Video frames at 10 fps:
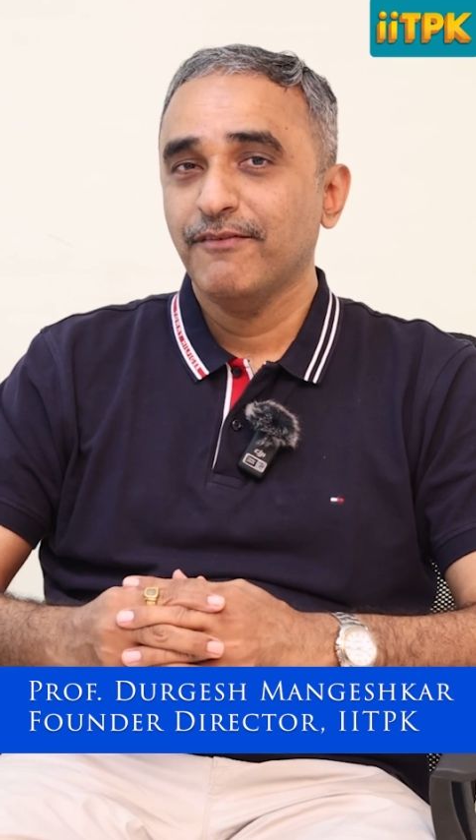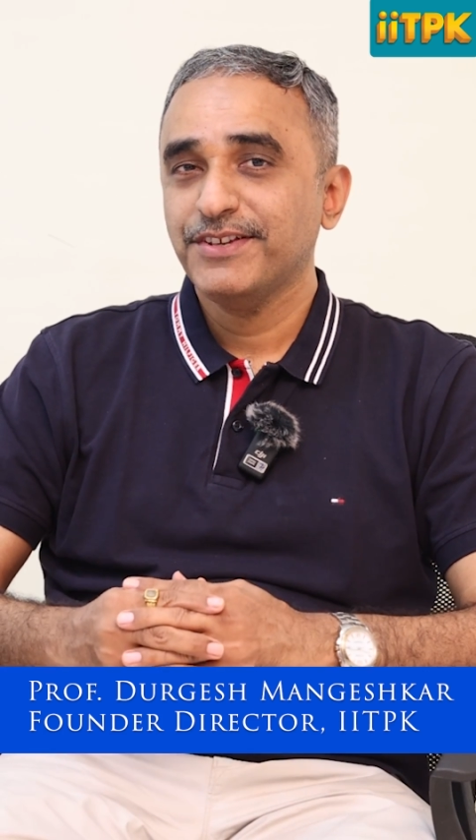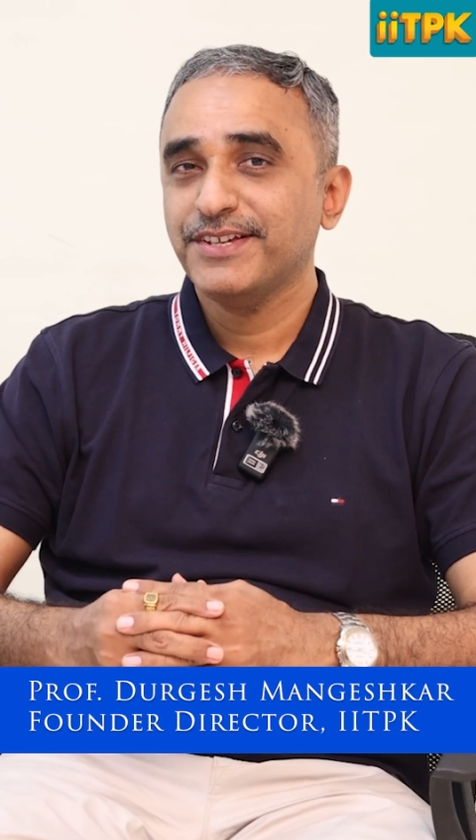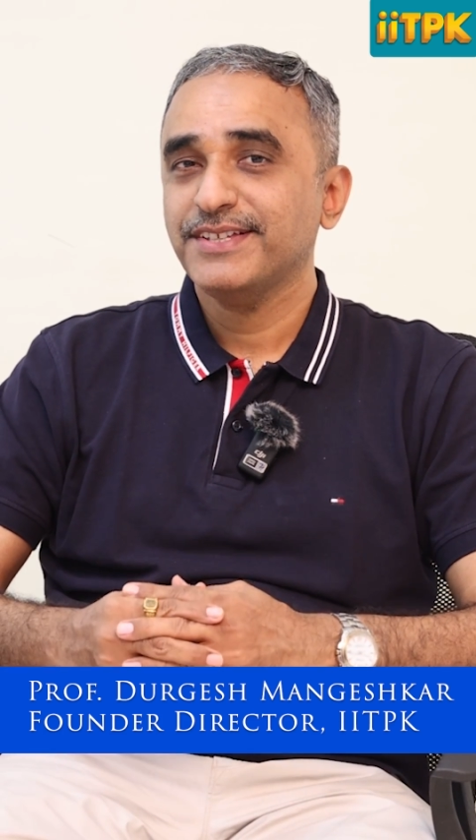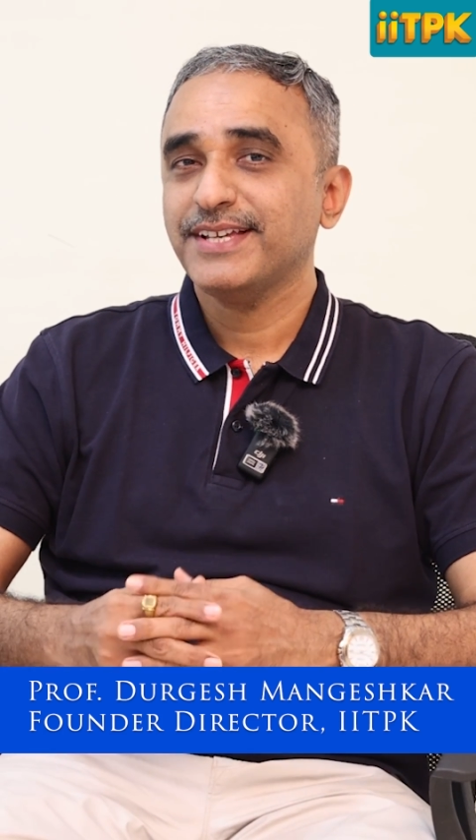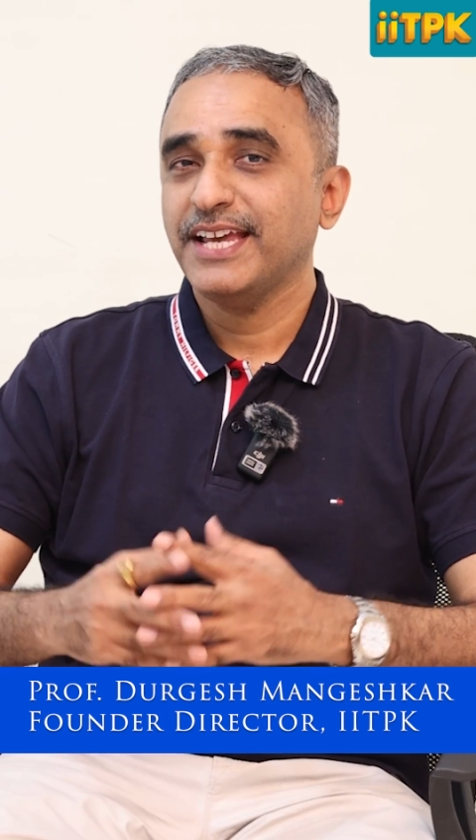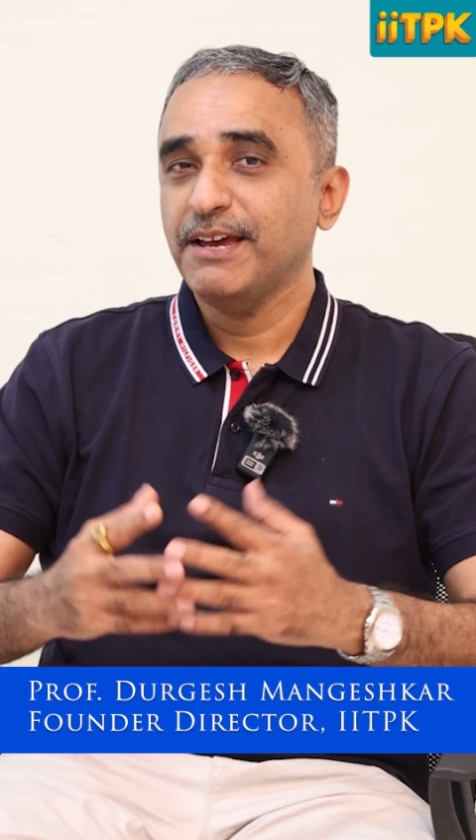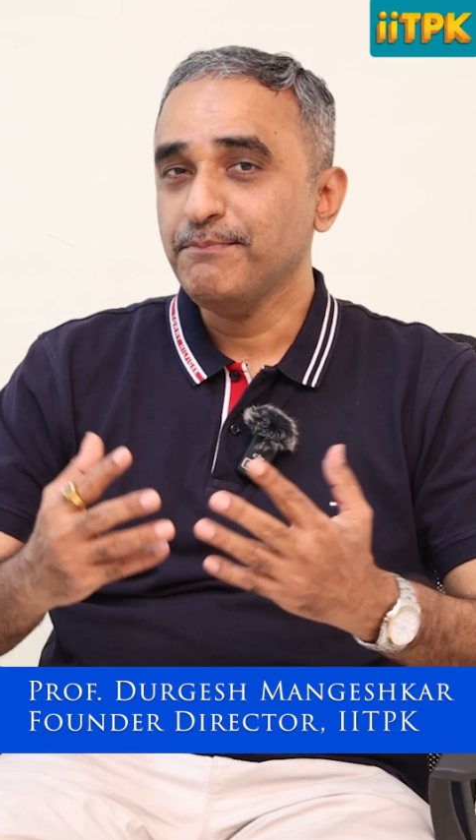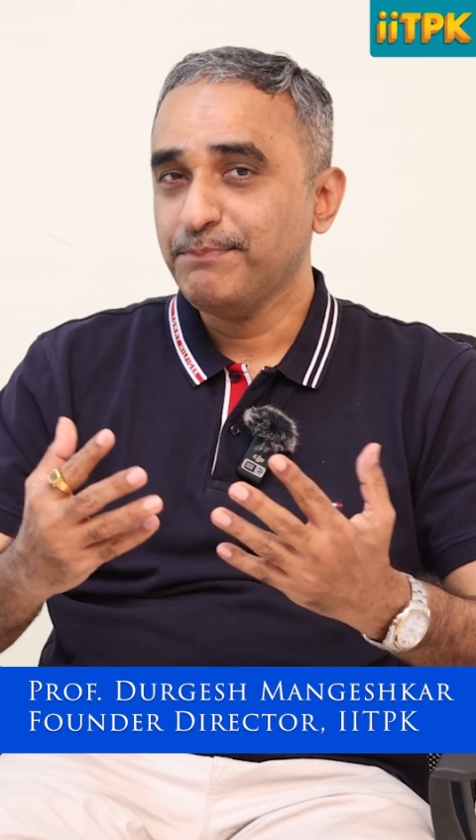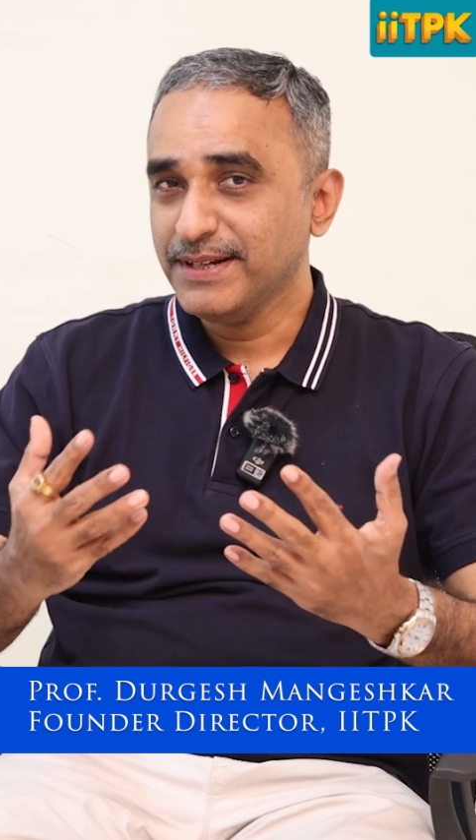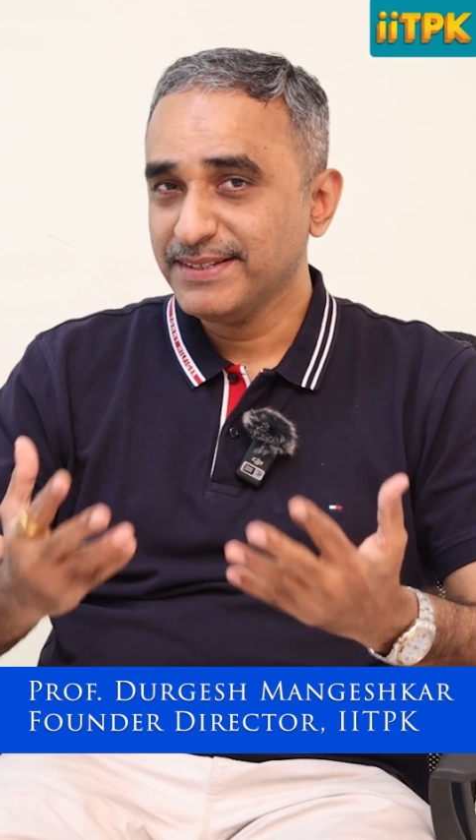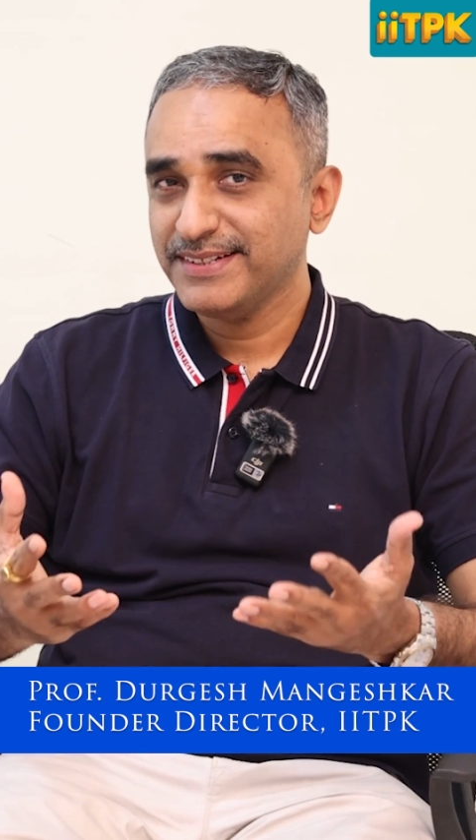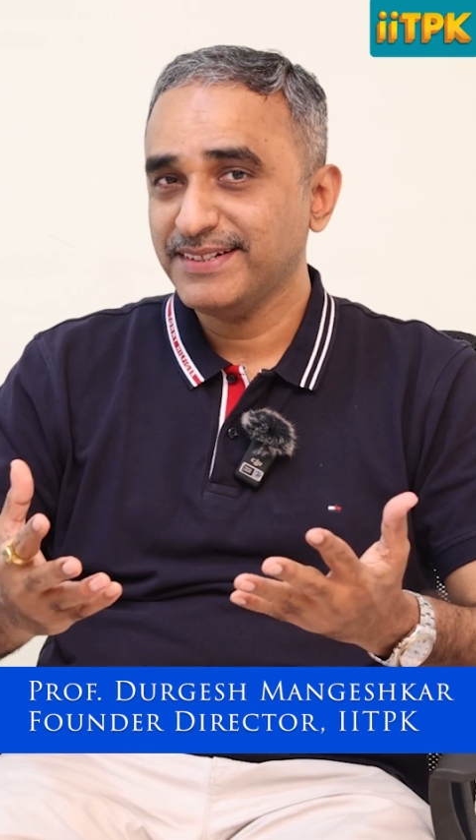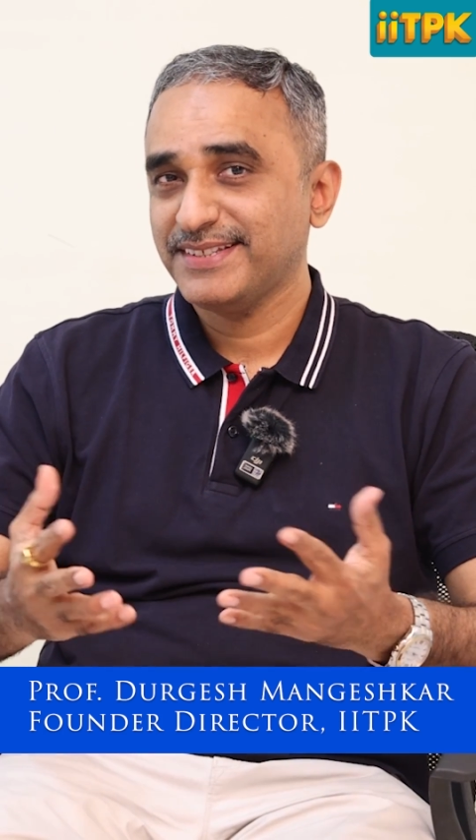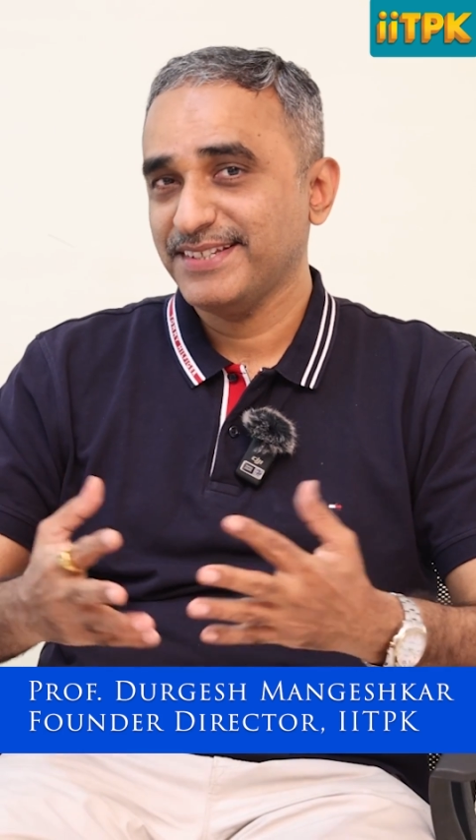which is an
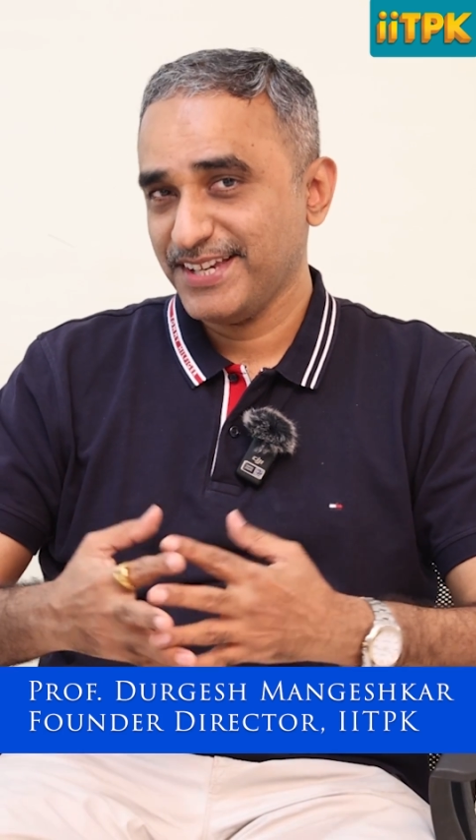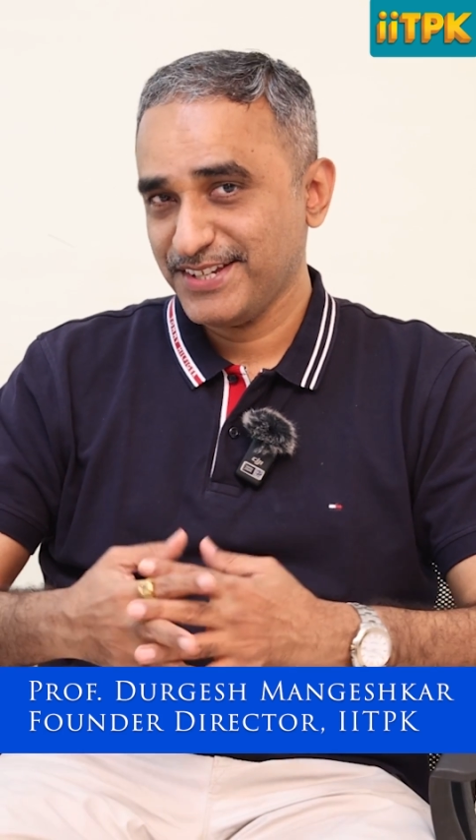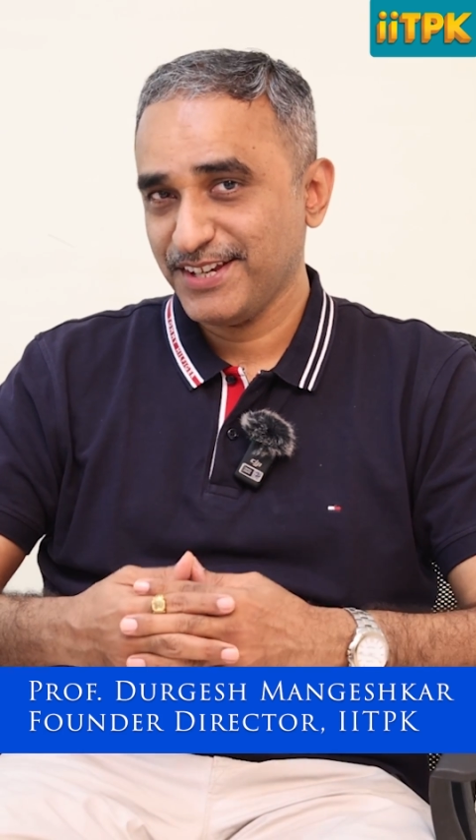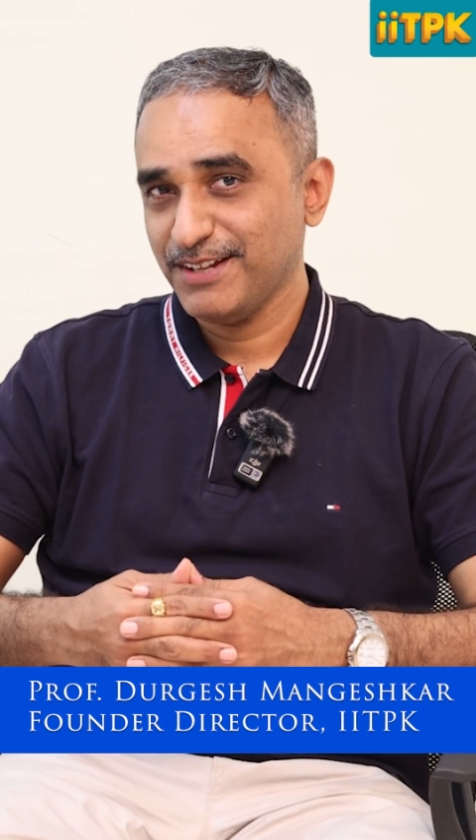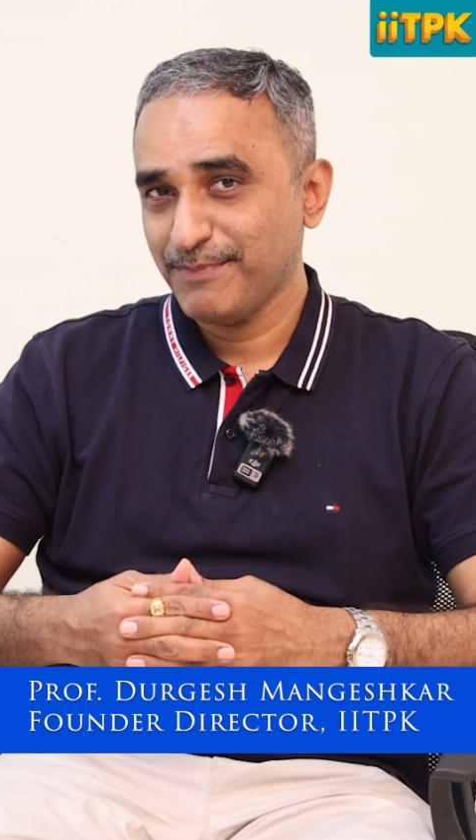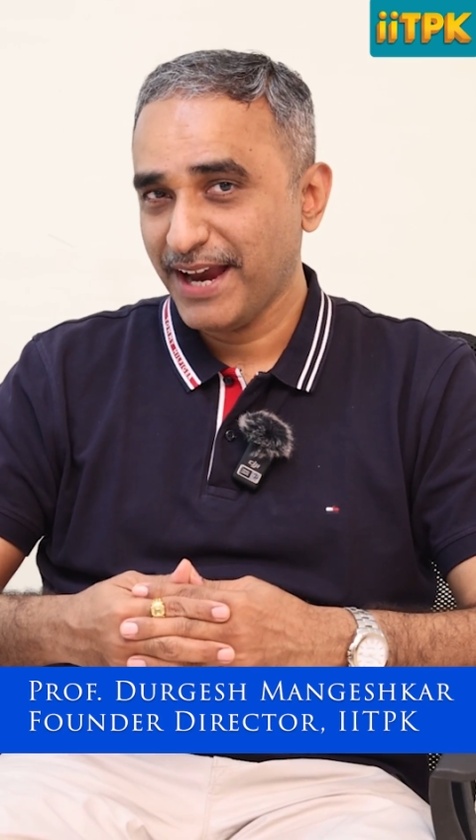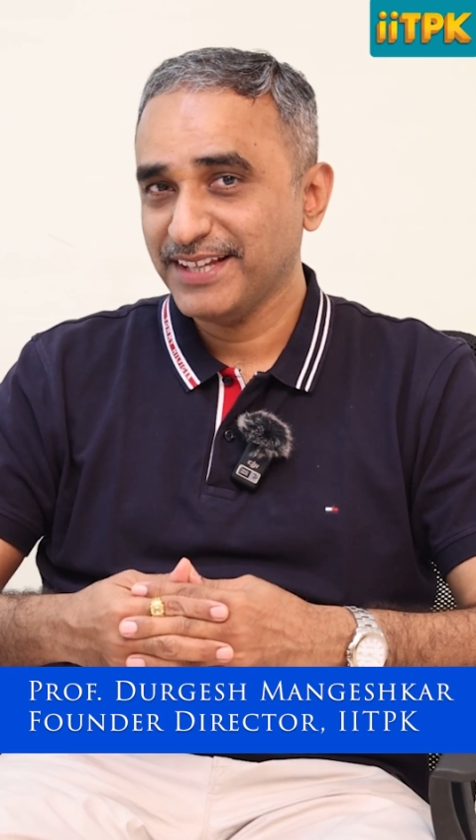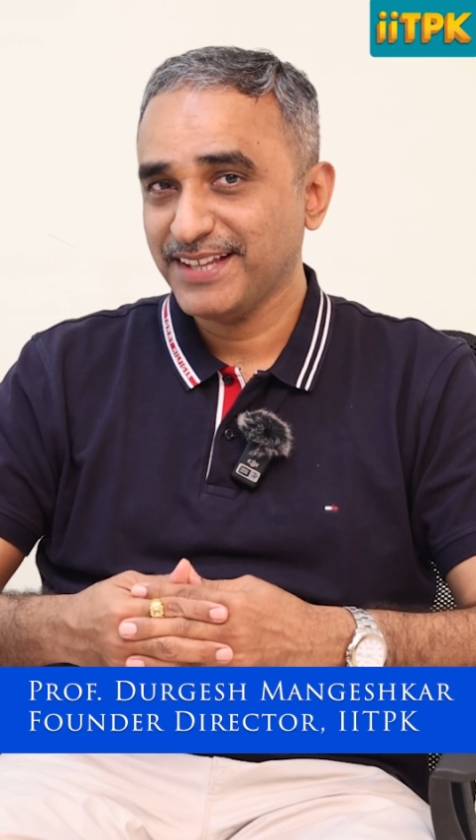implicit suggestion by